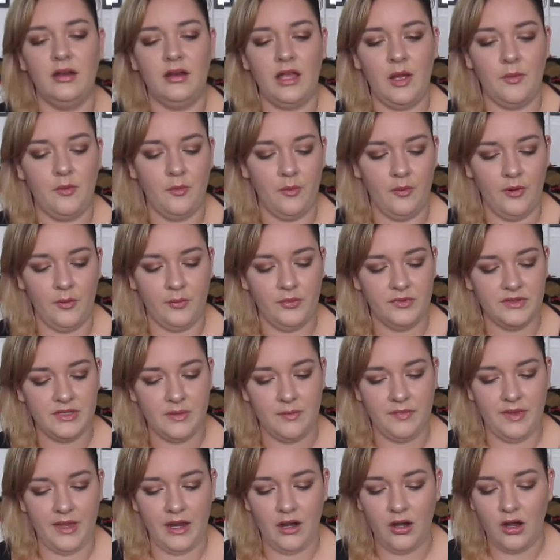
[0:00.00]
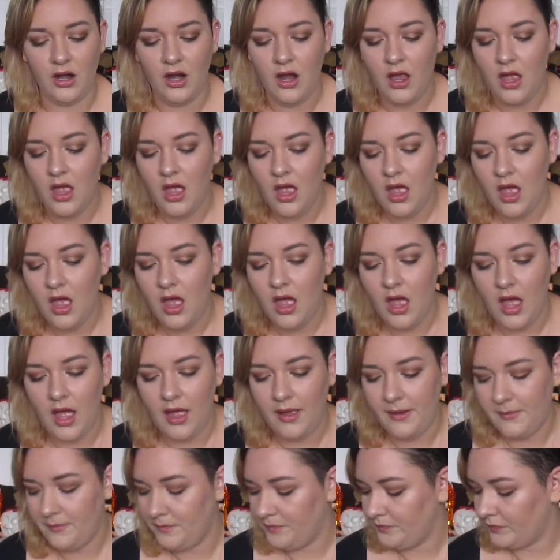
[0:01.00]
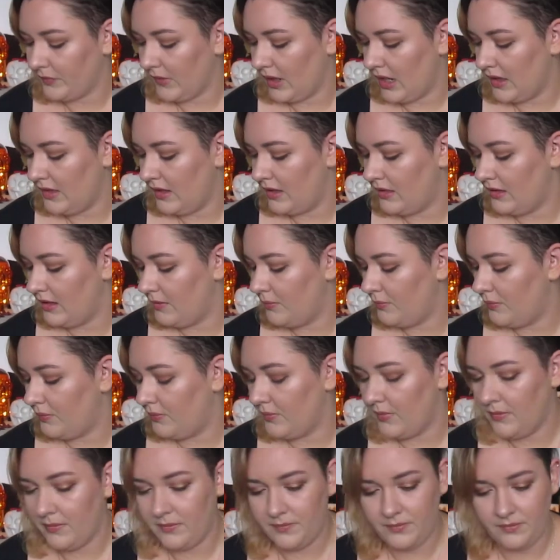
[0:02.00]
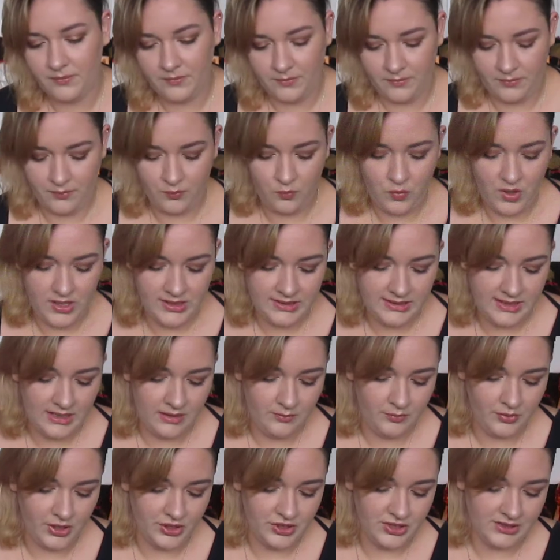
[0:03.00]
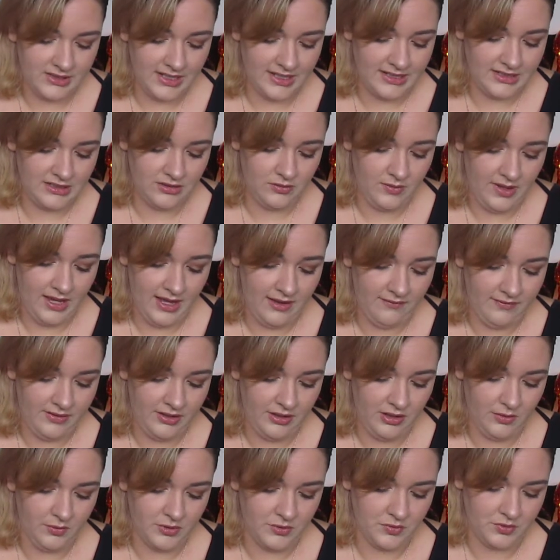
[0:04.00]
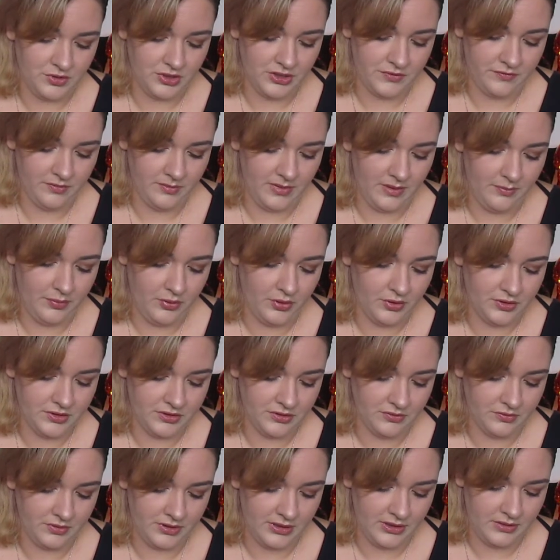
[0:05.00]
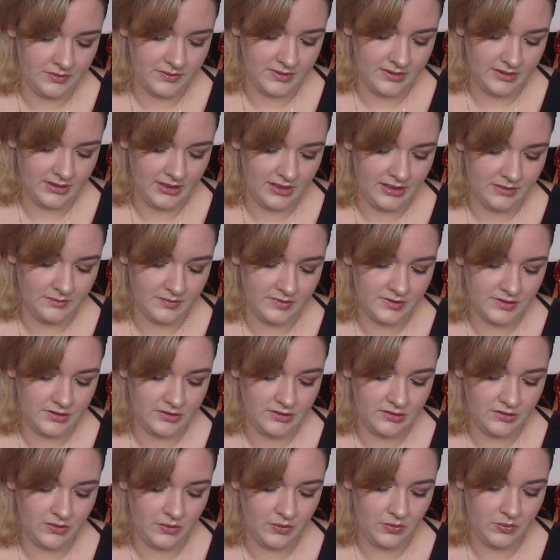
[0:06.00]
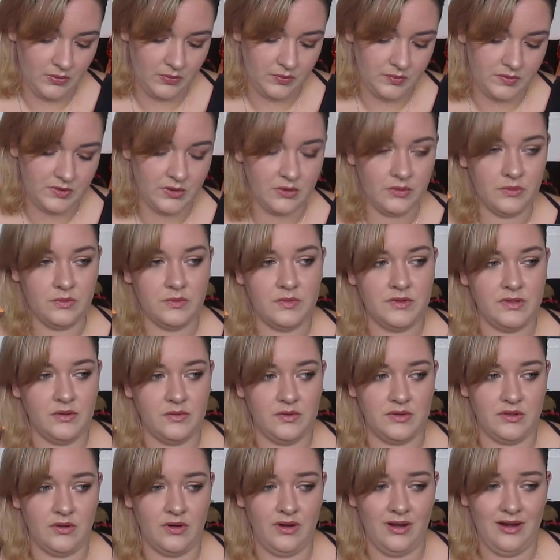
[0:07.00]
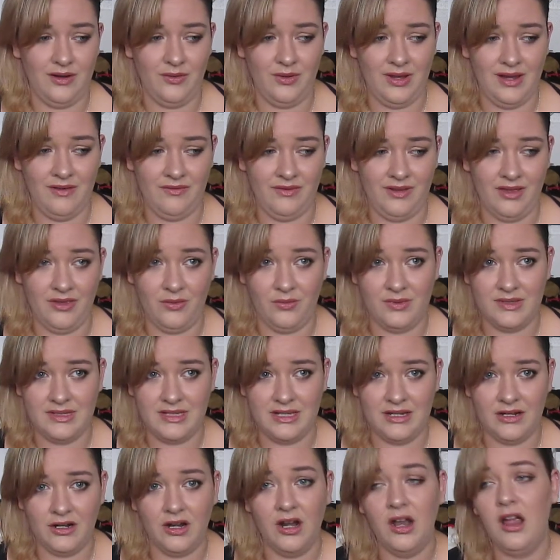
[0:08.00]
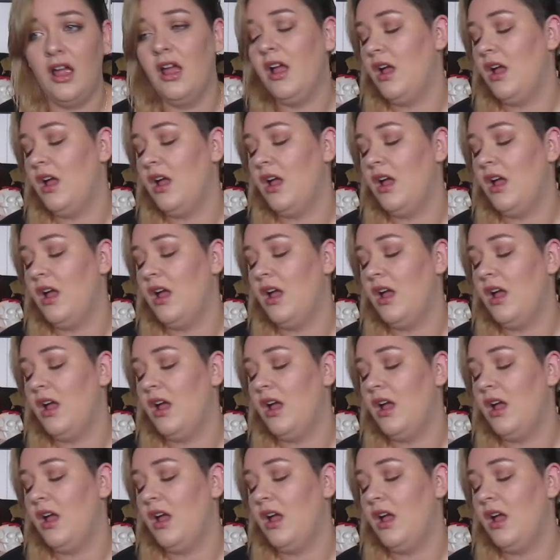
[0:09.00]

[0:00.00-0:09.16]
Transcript: a couple purples up there. And then the one set of brushes I do have here, which were just for my personal use, and I'm so sorry I don't have the other ones here.